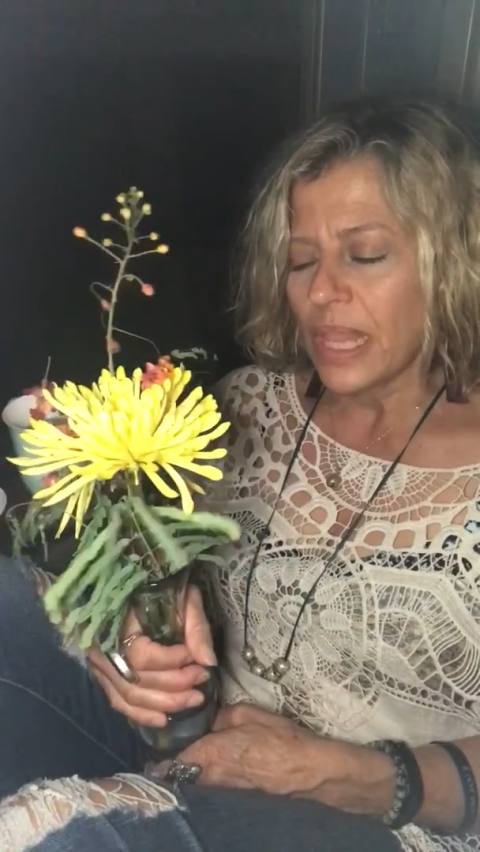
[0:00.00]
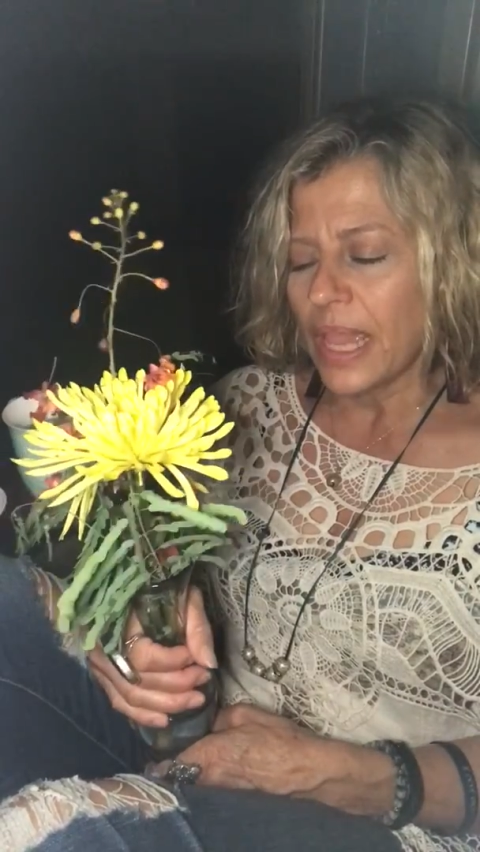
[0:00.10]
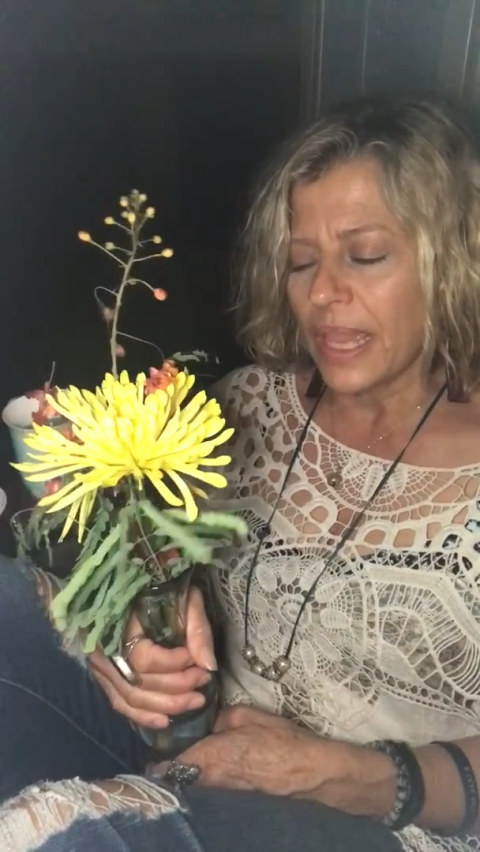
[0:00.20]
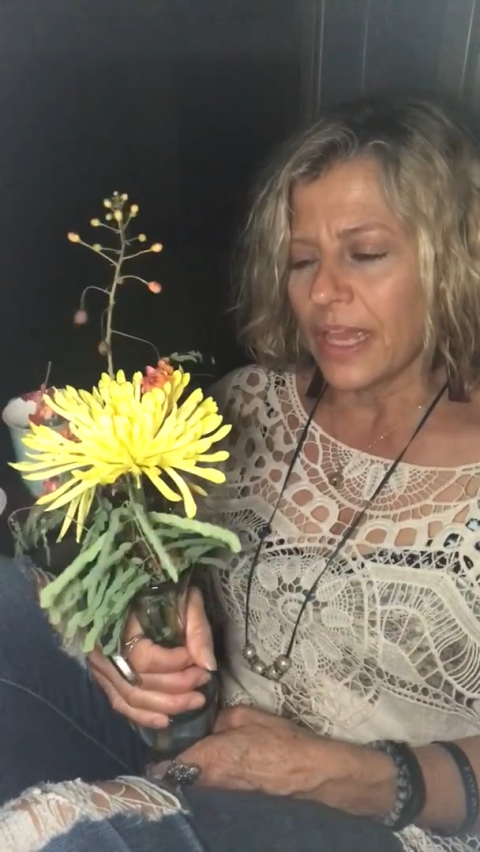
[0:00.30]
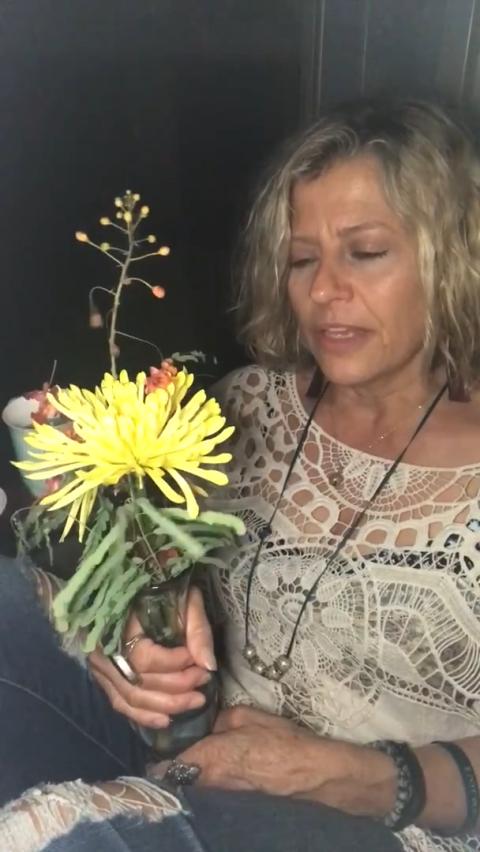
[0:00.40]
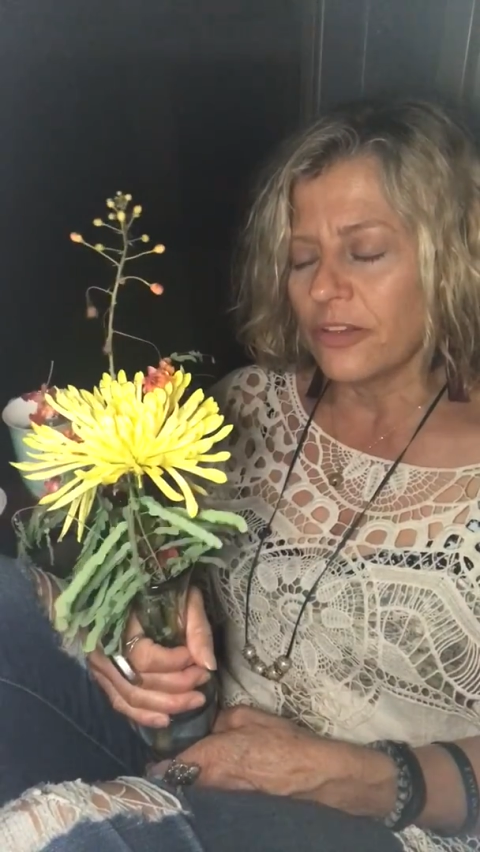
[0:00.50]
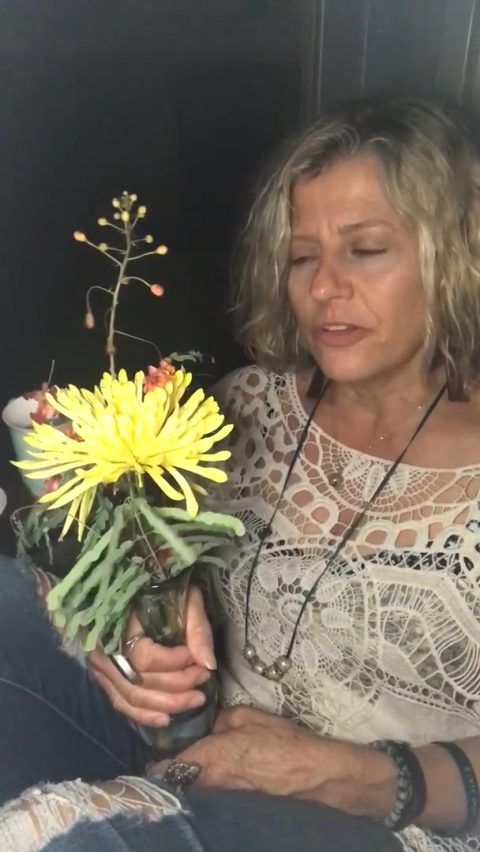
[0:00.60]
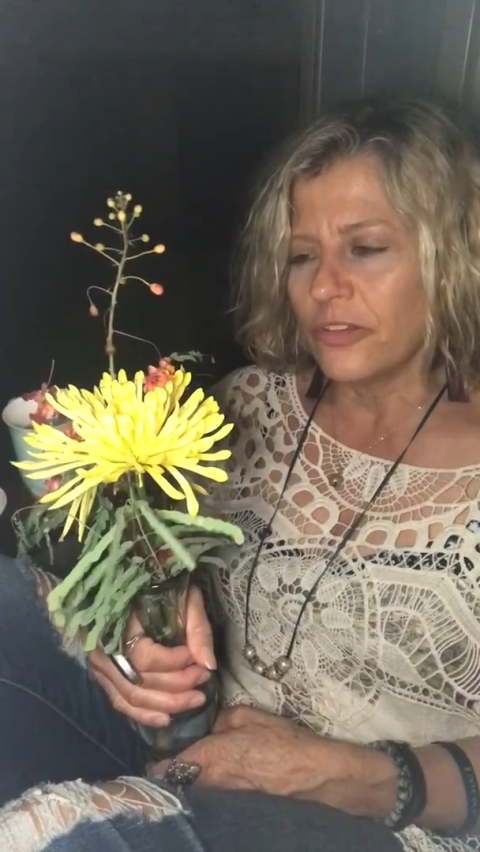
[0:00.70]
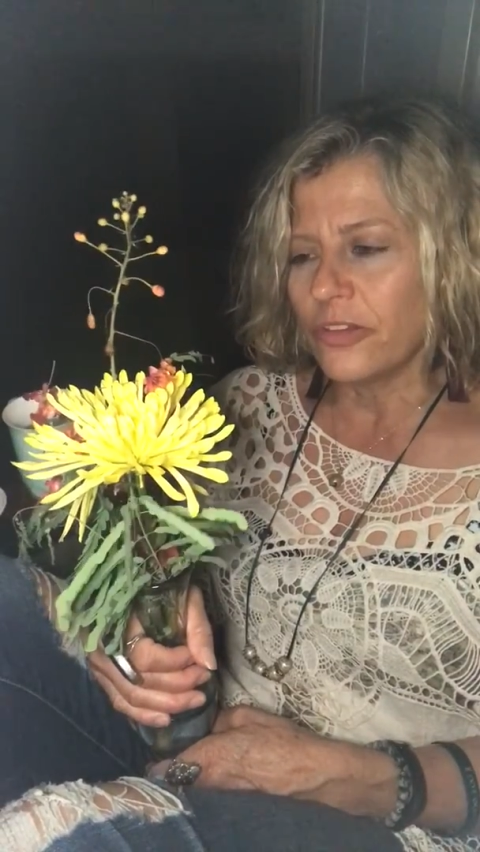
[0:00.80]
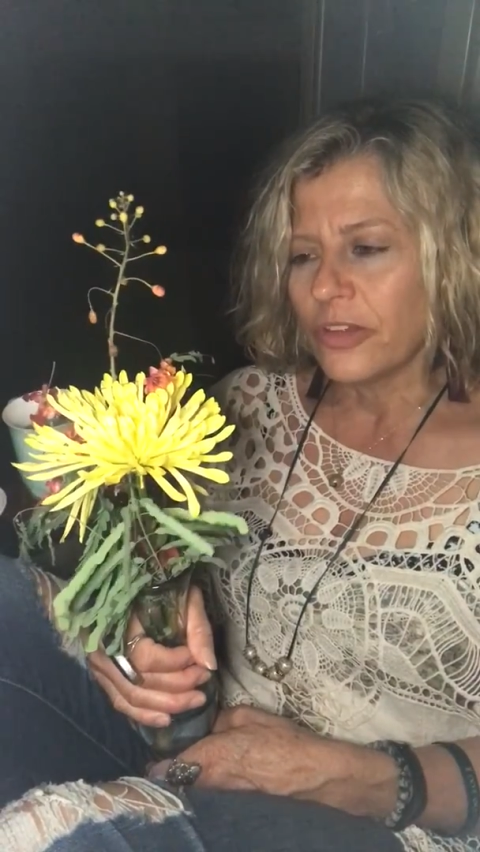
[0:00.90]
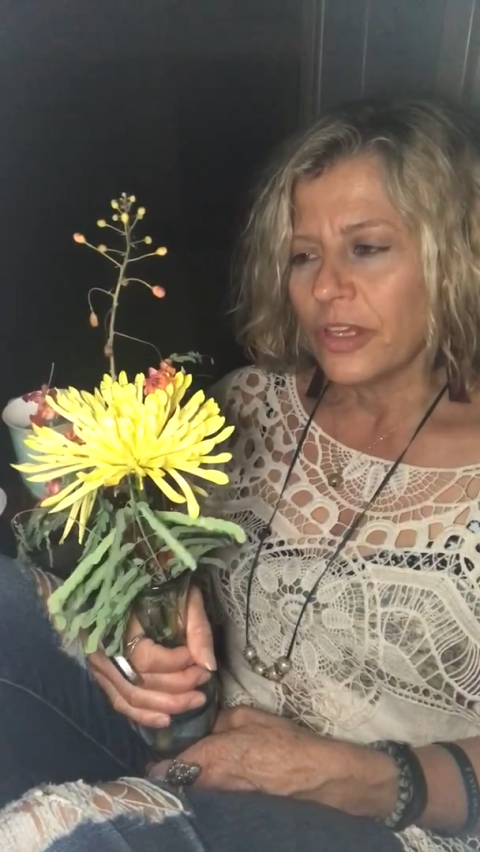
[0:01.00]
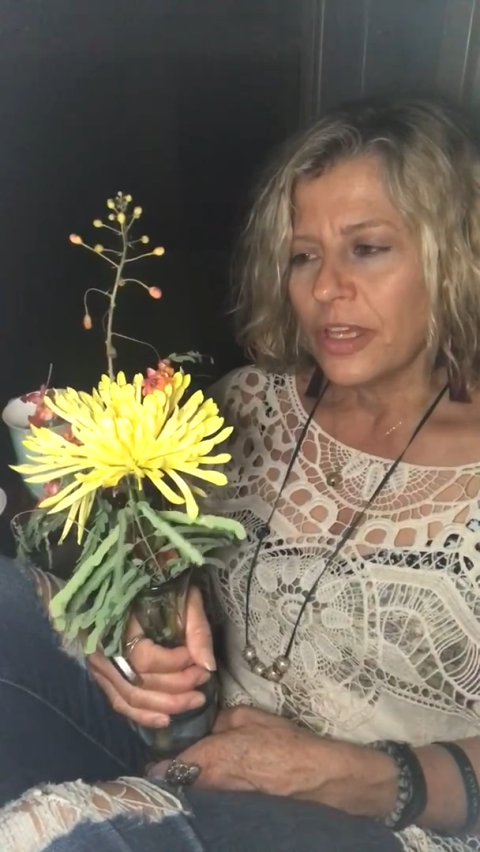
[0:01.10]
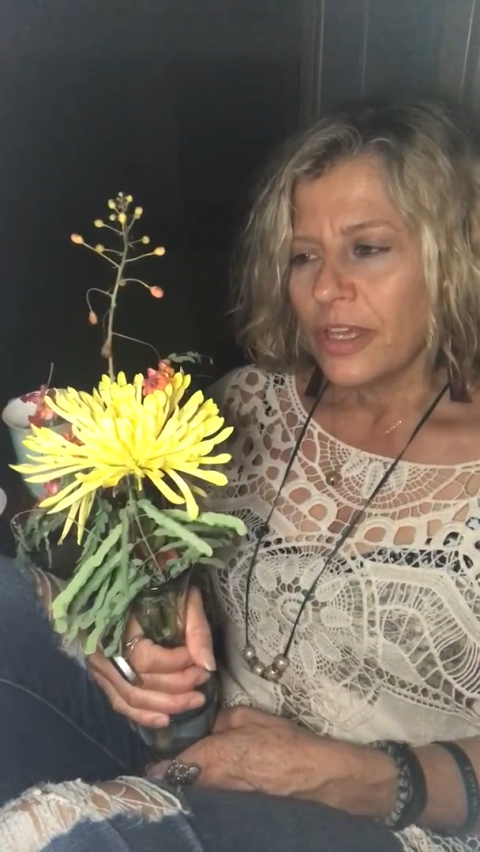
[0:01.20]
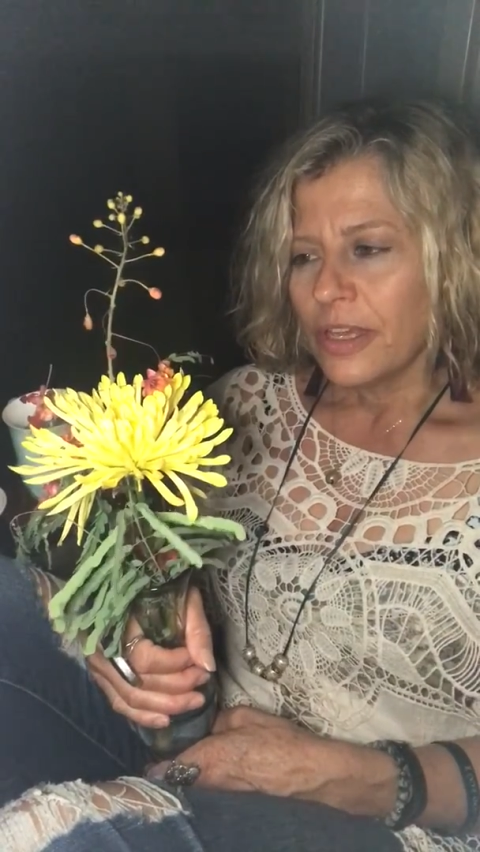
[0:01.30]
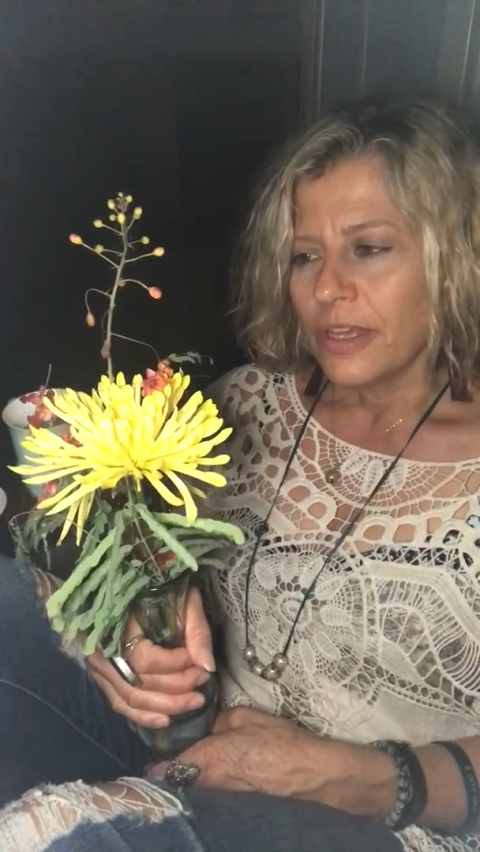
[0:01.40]
And
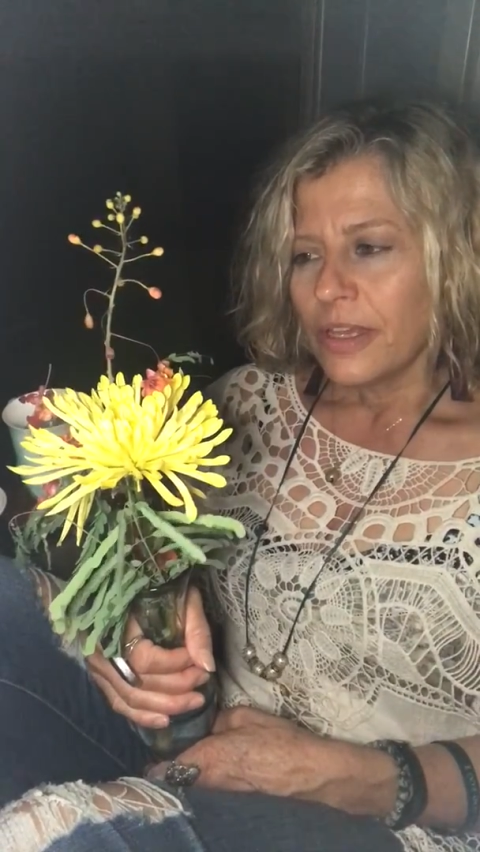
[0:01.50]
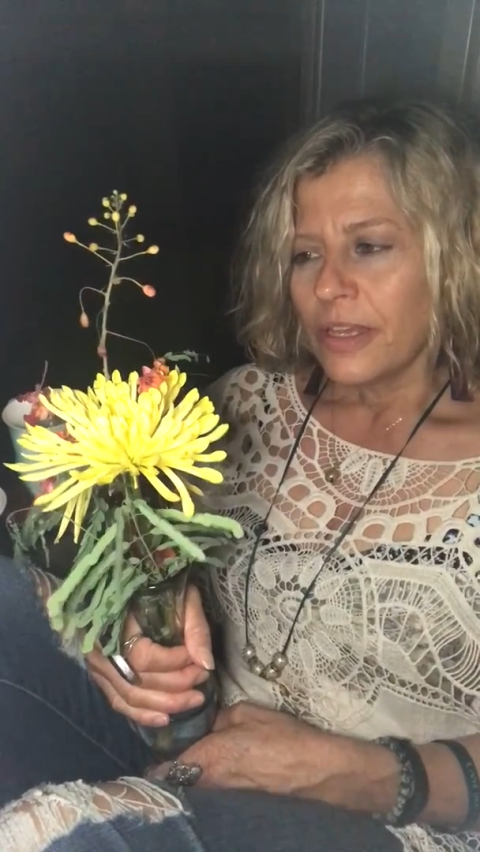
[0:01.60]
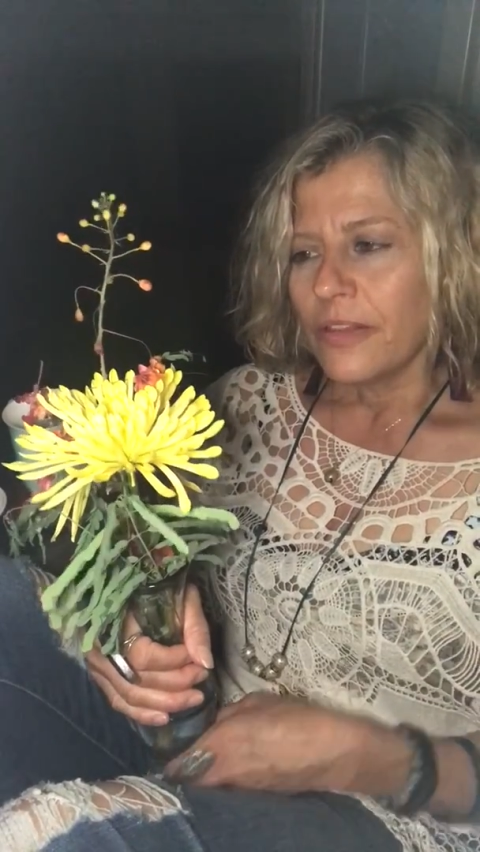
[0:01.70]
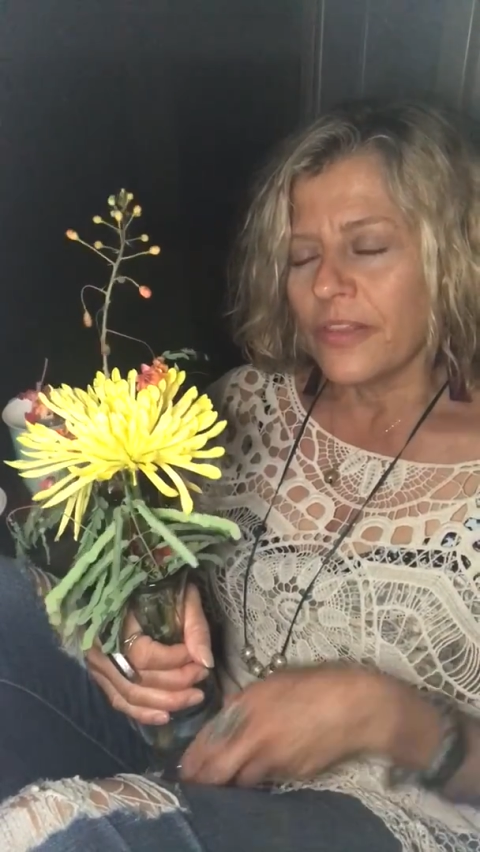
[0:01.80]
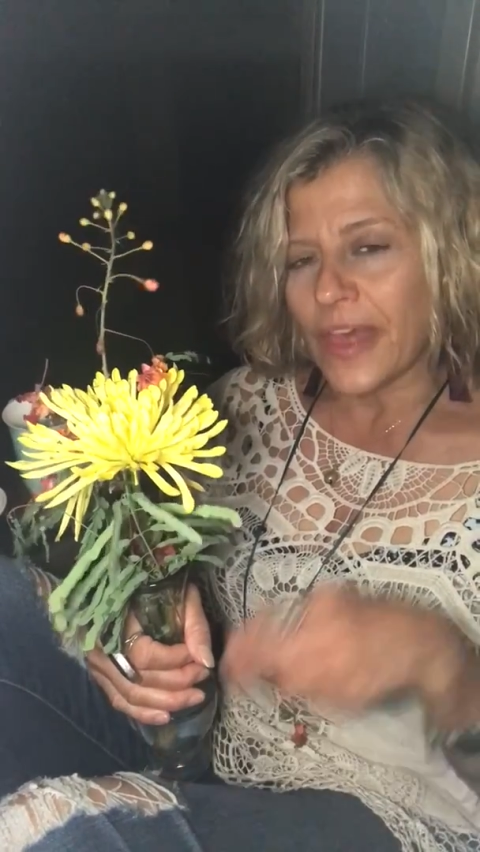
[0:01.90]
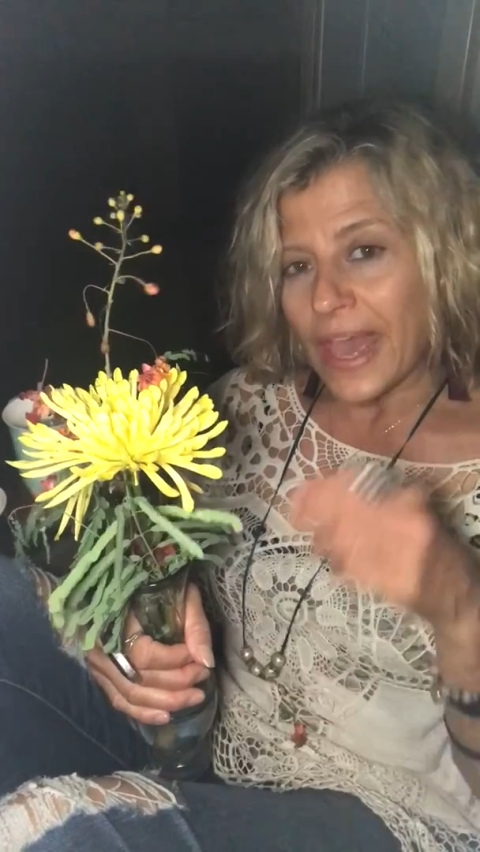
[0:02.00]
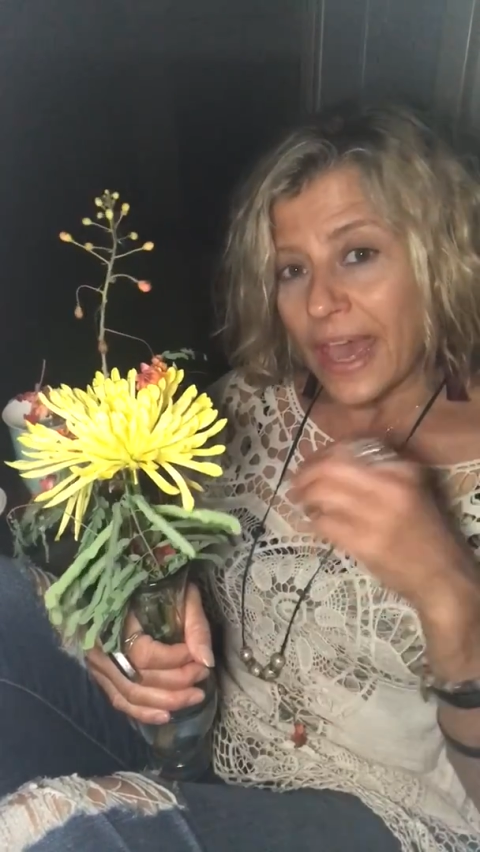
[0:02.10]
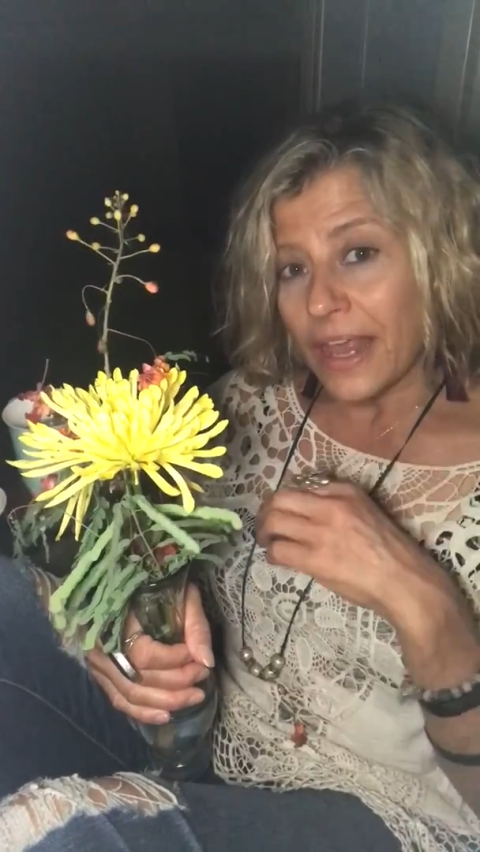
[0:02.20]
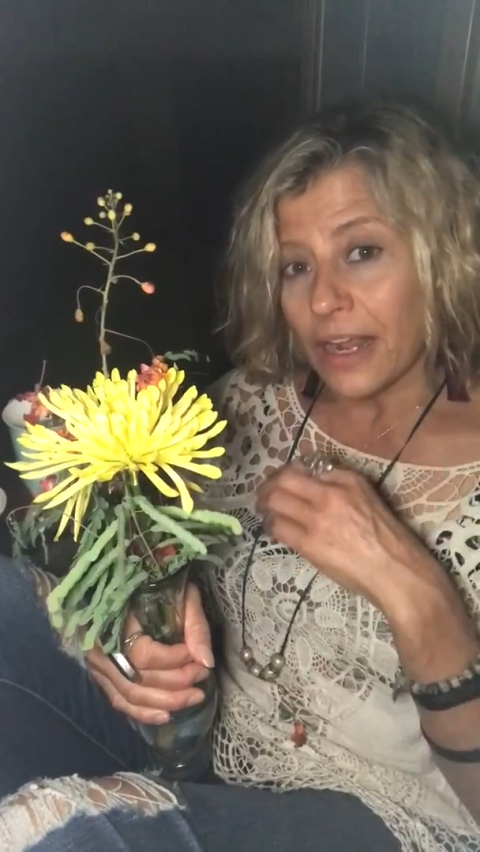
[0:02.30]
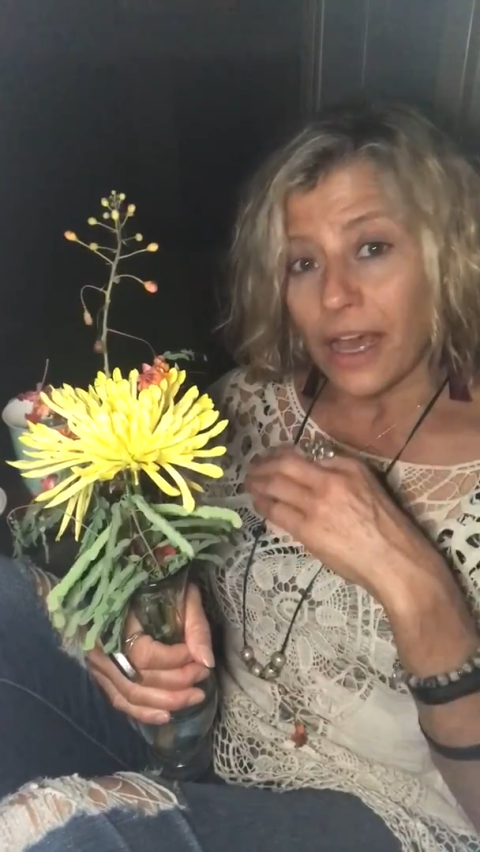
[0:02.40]
that